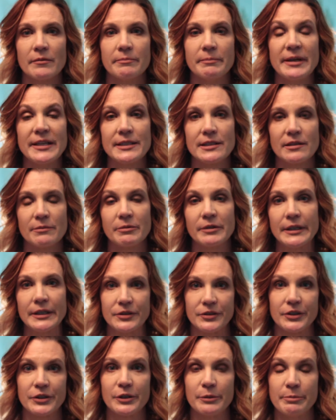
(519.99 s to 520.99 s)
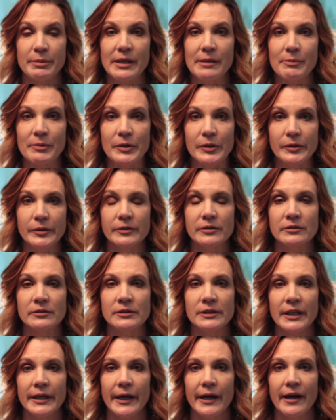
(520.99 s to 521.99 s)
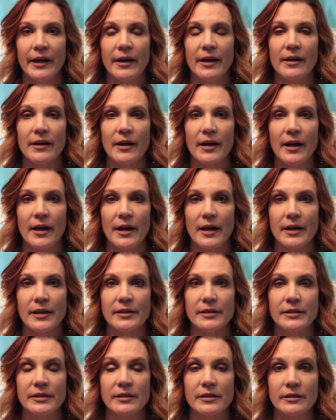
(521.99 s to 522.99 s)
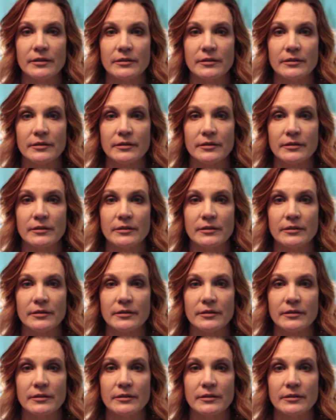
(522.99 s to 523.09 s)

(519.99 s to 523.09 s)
my siblings are good people, and